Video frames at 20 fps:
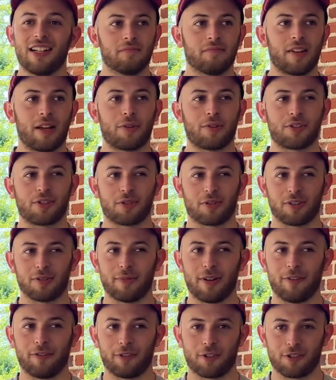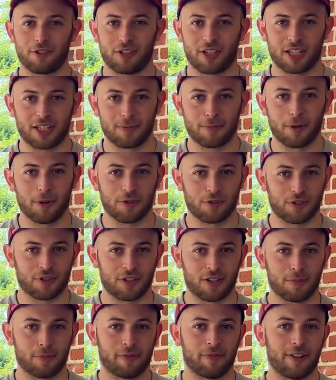That was sort of my first exposure to
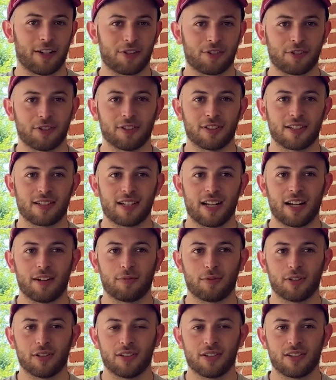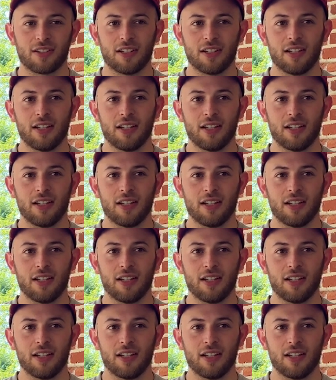the professional design world.